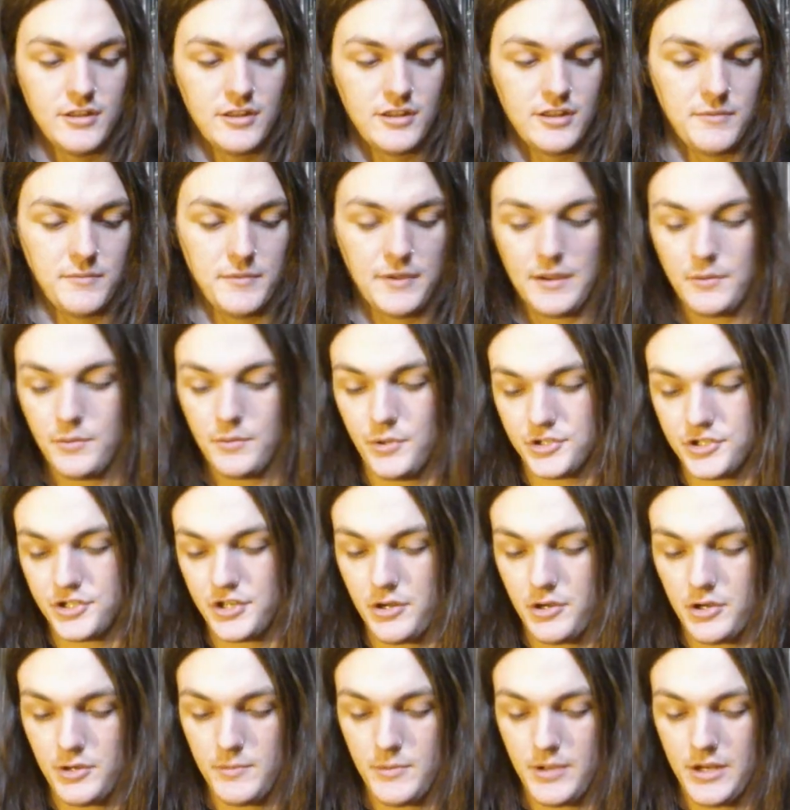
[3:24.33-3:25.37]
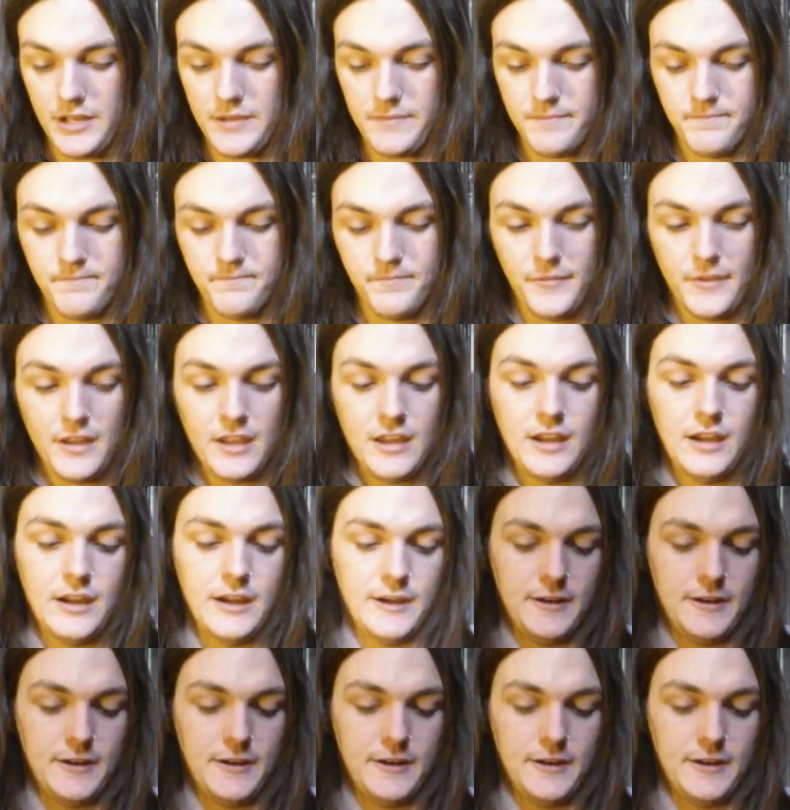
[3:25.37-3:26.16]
something I will show you in a minute.